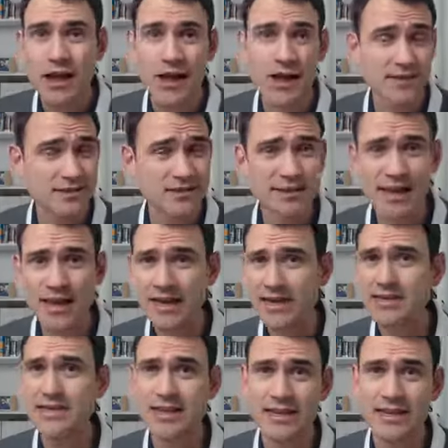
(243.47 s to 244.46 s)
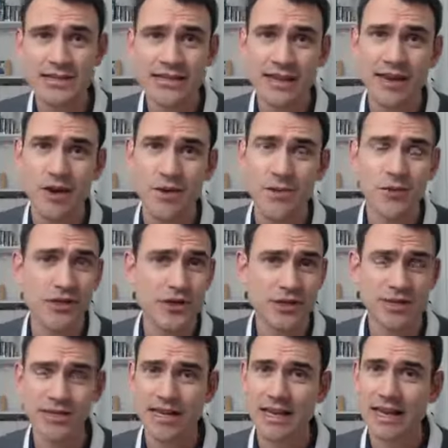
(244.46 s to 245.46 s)
It's dead easy to set up. You
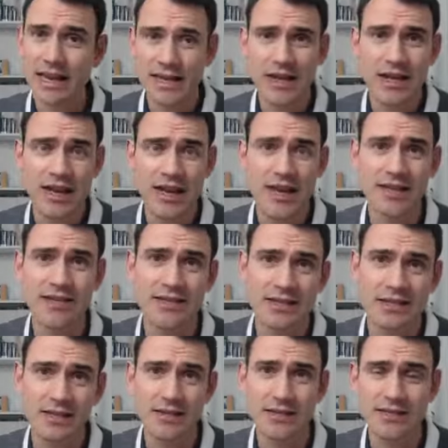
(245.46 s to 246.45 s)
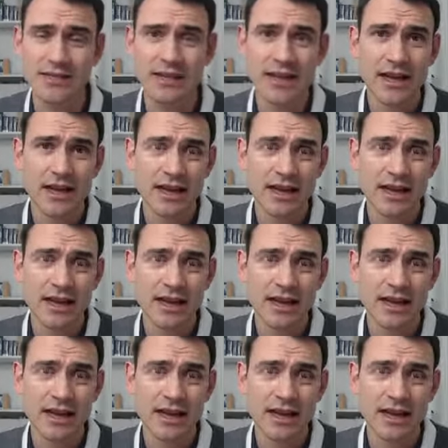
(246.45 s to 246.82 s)
just need to link your calendar to it.